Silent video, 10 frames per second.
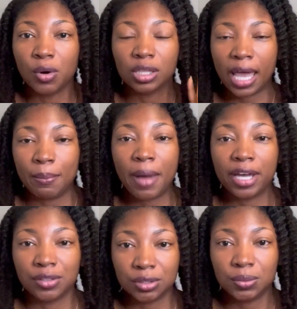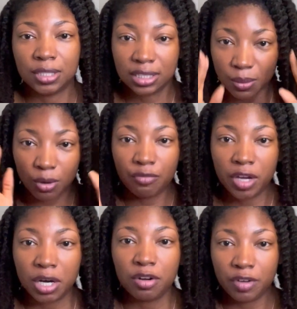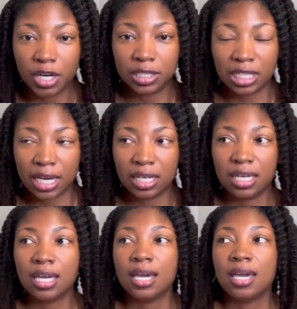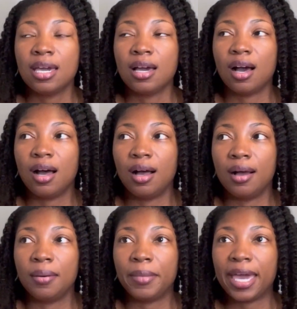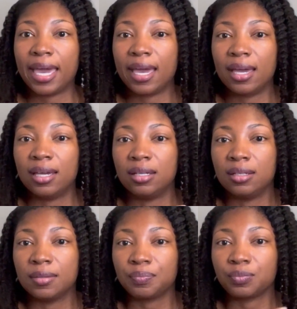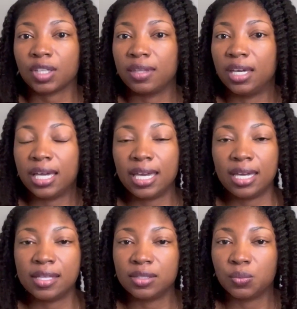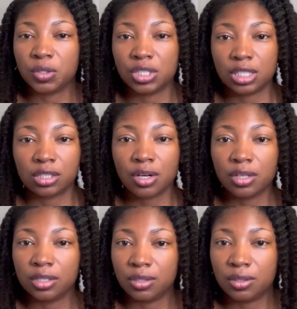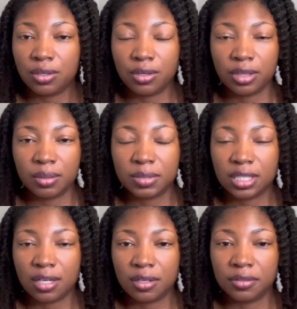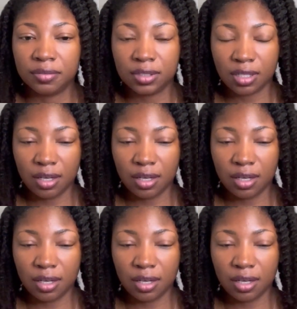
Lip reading: like micro twists. They were very, very tiny. And the ends were just curling on themselves.